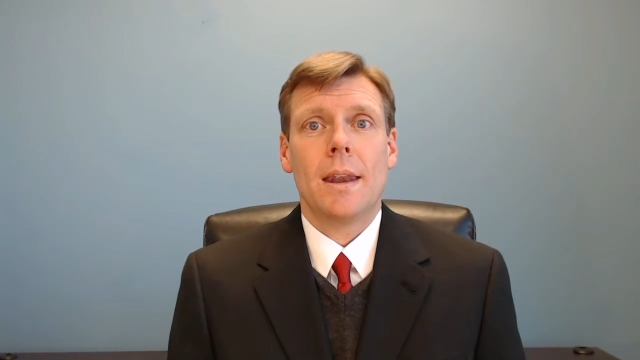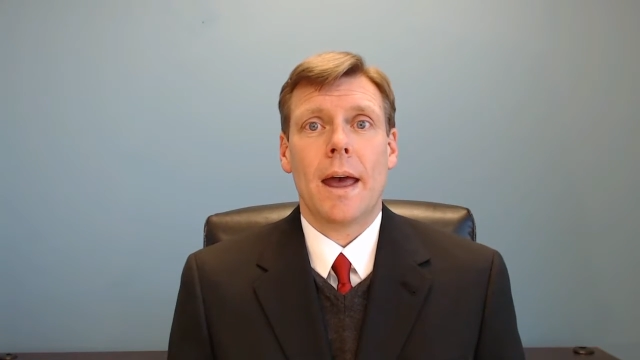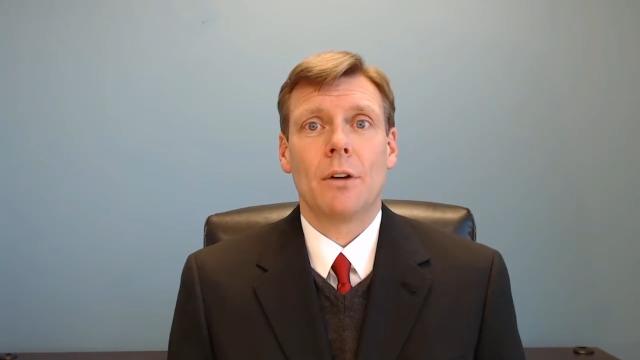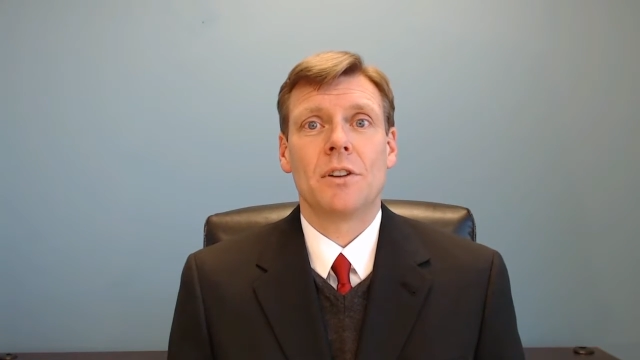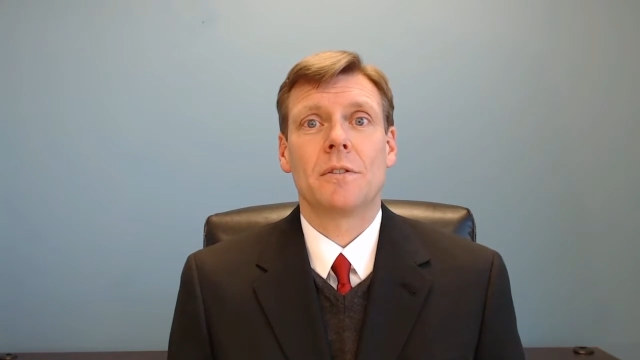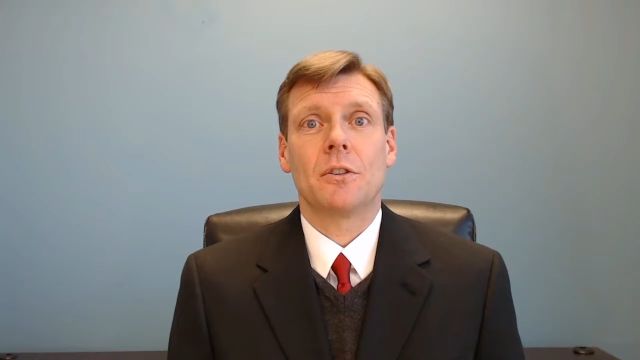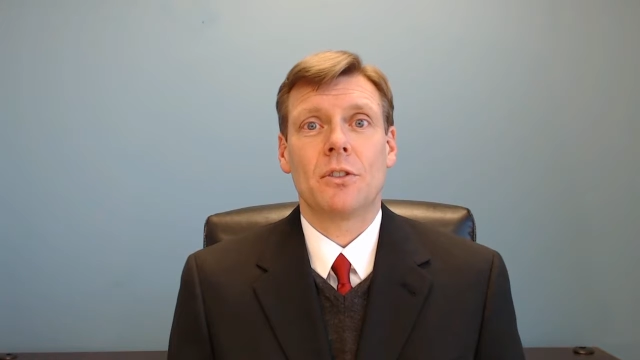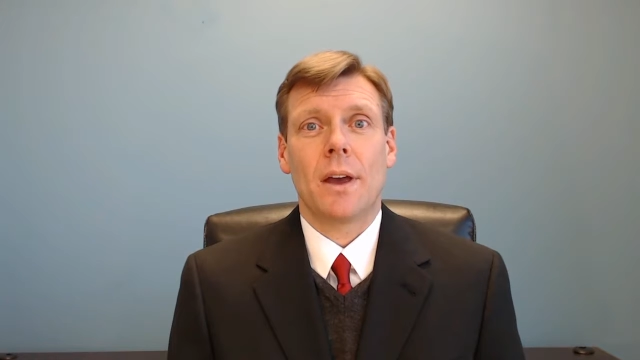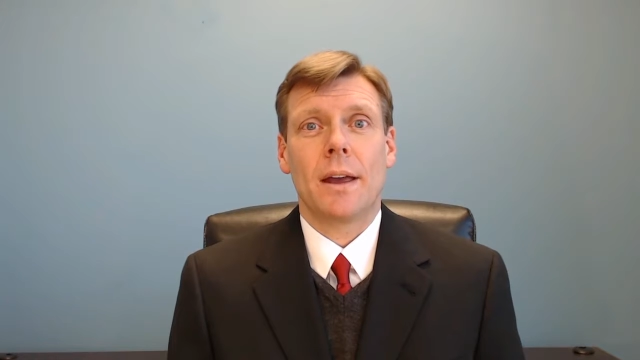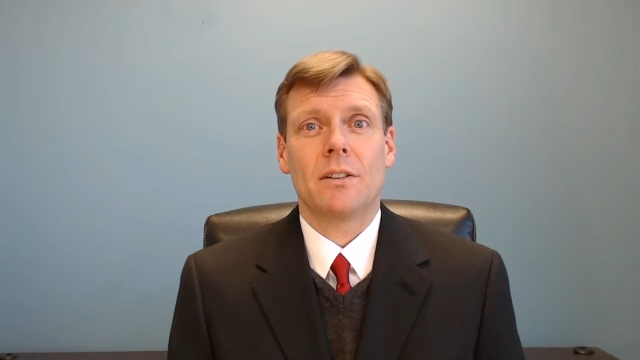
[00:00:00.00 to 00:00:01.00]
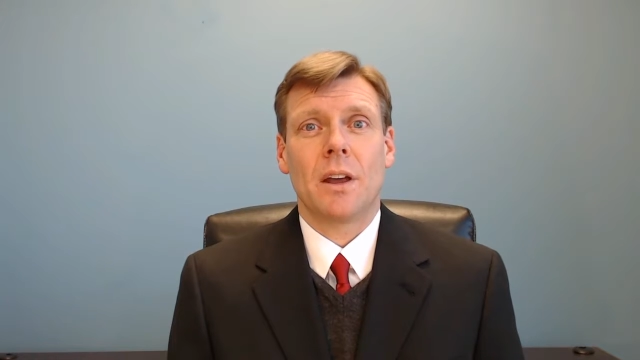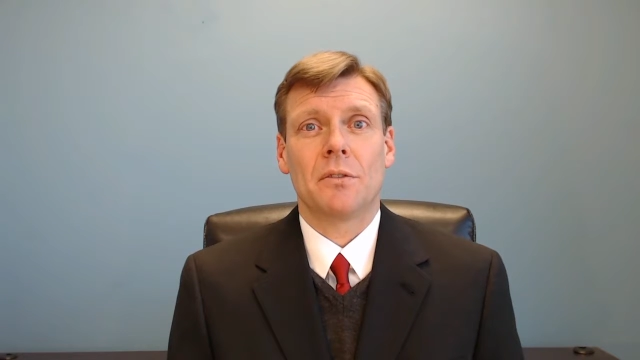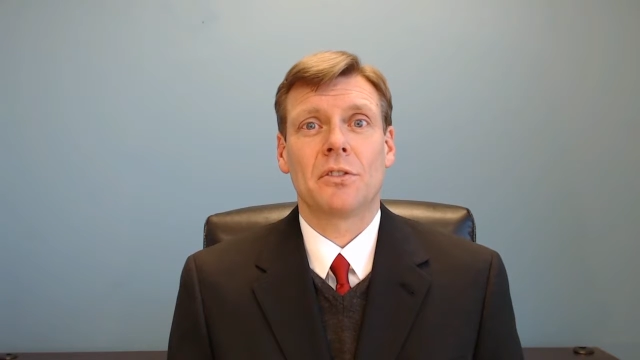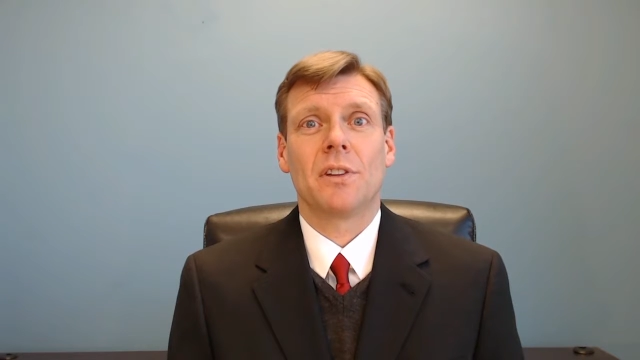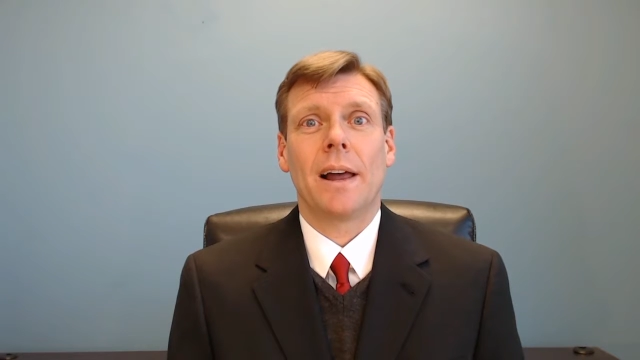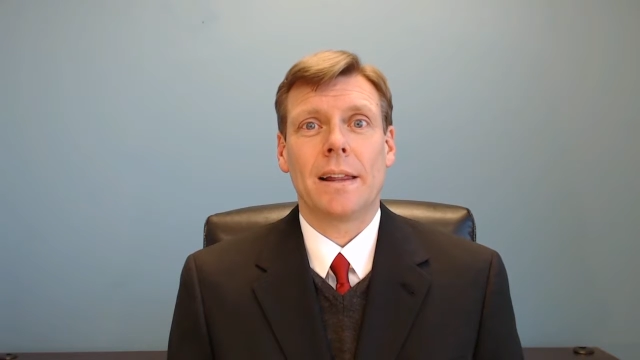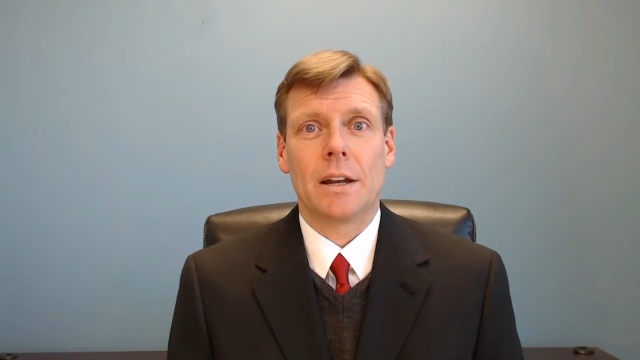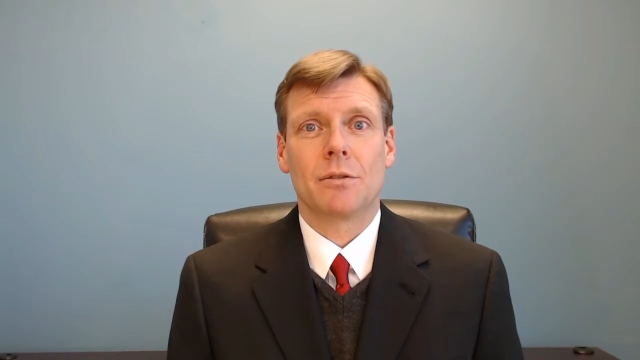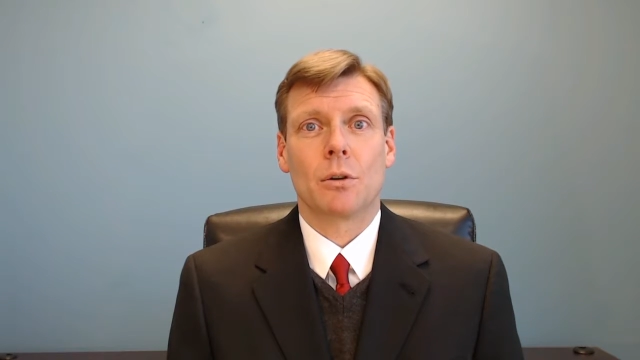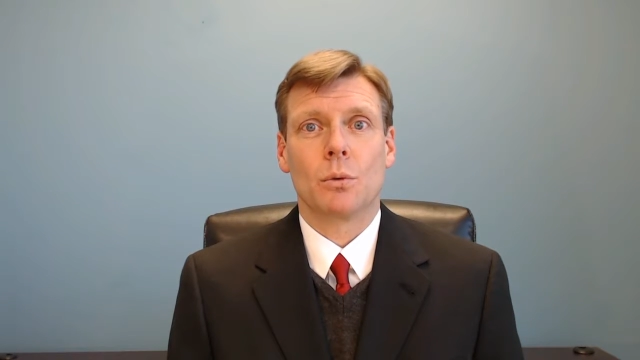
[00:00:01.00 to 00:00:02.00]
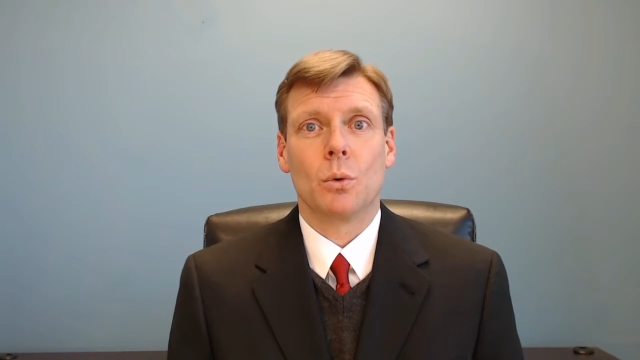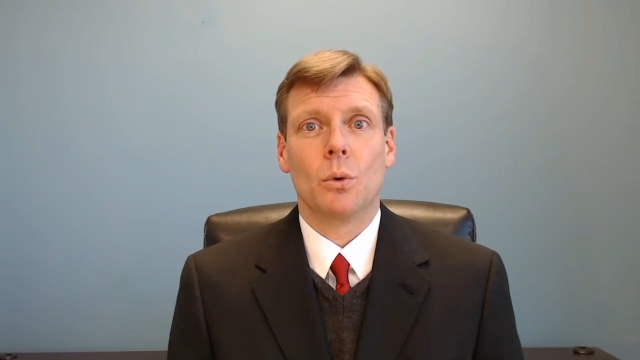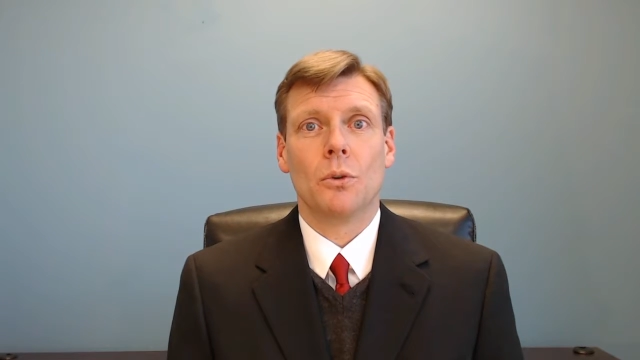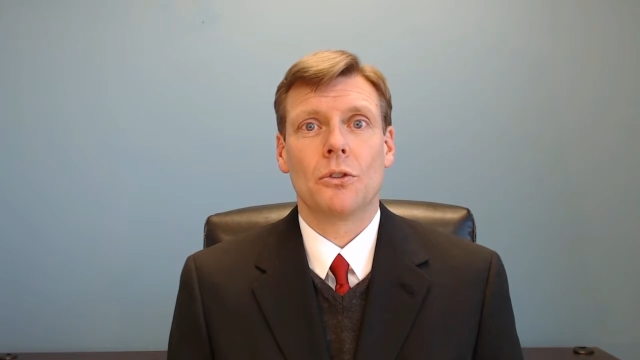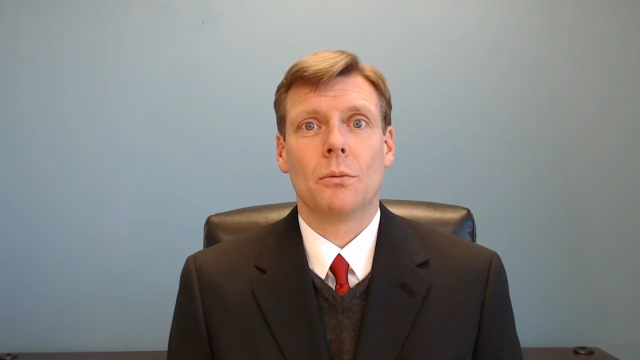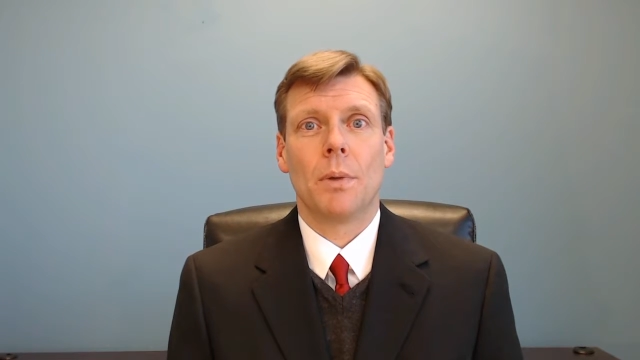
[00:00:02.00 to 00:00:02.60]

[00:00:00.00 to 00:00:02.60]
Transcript: Now, different states have slightly different rules,